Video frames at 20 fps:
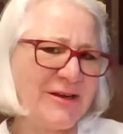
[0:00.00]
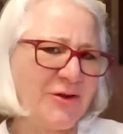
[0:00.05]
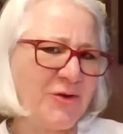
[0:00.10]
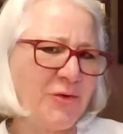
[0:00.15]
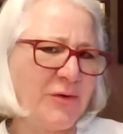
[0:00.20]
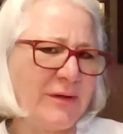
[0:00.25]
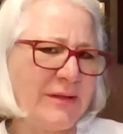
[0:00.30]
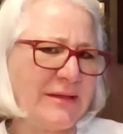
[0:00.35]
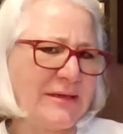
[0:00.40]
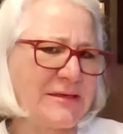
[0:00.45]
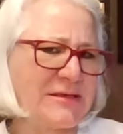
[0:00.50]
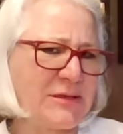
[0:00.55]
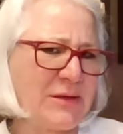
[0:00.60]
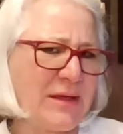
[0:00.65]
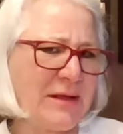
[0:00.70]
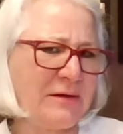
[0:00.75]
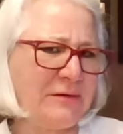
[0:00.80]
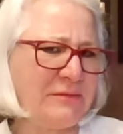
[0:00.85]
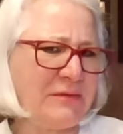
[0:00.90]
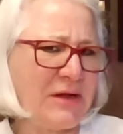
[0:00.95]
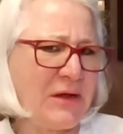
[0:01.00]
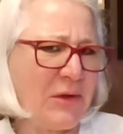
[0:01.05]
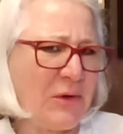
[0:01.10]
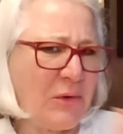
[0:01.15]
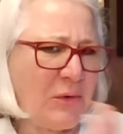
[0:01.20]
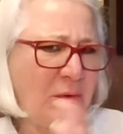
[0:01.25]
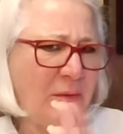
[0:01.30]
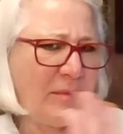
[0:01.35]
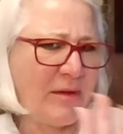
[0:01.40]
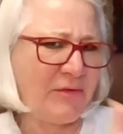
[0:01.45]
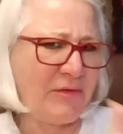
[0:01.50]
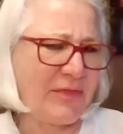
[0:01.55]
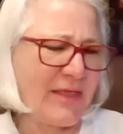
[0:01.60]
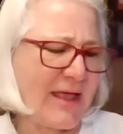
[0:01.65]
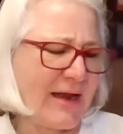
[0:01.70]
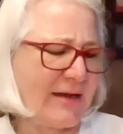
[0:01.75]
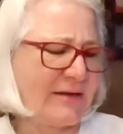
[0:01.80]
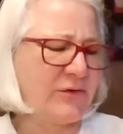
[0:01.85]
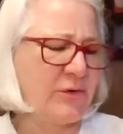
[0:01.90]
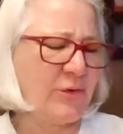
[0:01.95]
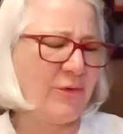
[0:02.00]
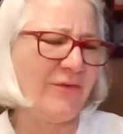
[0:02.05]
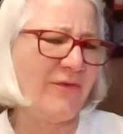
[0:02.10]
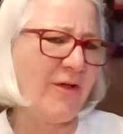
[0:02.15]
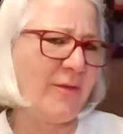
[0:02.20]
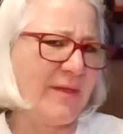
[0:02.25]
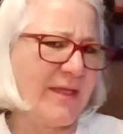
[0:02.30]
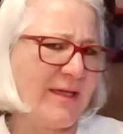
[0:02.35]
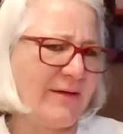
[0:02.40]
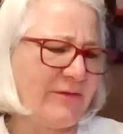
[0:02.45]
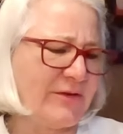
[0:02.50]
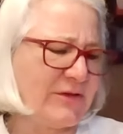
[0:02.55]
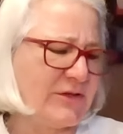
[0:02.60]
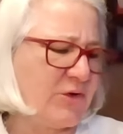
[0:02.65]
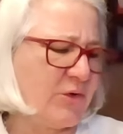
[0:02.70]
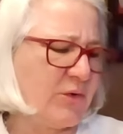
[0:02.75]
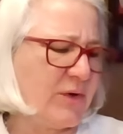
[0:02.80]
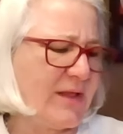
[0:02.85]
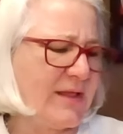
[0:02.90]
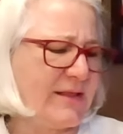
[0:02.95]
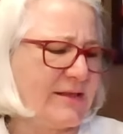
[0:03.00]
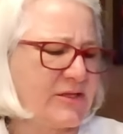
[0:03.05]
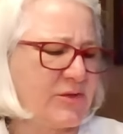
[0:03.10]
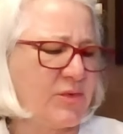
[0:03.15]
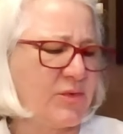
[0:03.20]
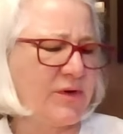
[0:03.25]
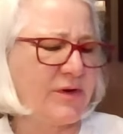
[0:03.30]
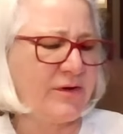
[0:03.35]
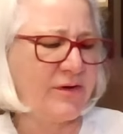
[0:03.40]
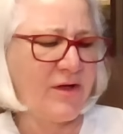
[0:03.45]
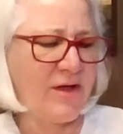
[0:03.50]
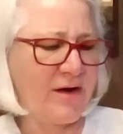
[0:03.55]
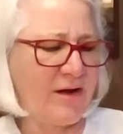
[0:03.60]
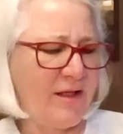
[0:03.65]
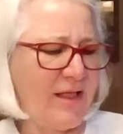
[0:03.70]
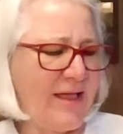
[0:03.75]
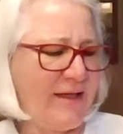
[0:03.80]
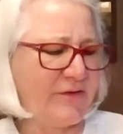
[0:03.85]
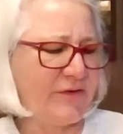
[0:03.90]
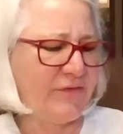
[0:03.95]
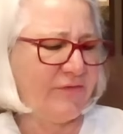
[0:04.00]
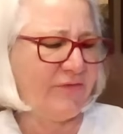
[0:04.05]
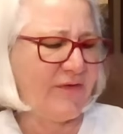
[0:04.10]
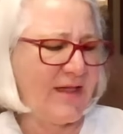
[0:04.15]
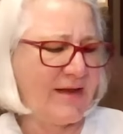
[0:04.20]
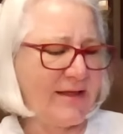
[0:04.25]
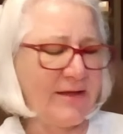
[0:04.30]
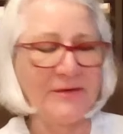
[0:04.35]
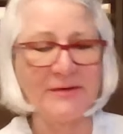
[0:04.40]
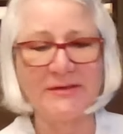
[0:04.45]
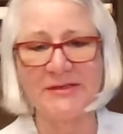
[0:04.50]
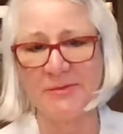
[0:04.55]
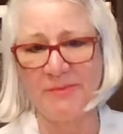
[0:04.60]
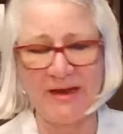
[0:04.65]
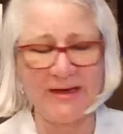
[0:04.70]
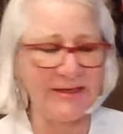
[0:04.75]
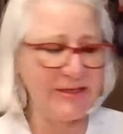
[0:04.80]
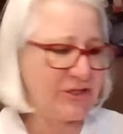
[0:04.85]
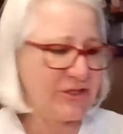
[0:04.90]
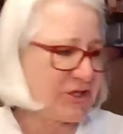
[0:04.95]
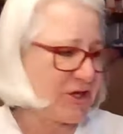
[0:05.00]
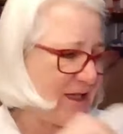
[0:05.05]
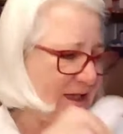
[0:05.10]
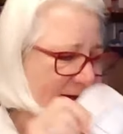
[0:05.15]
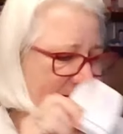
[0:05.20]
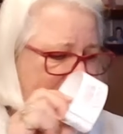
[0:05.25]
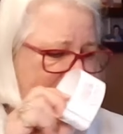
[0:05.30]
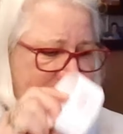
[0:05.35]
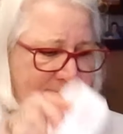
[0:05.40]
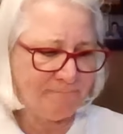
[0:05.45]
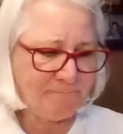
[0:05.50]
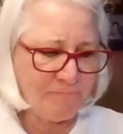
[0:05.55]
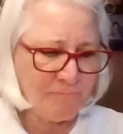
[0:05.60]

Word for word: acrylic, so I don't know about that. I don't know if I'll be able to donate this one or not. I'll have to find out. It's made in China.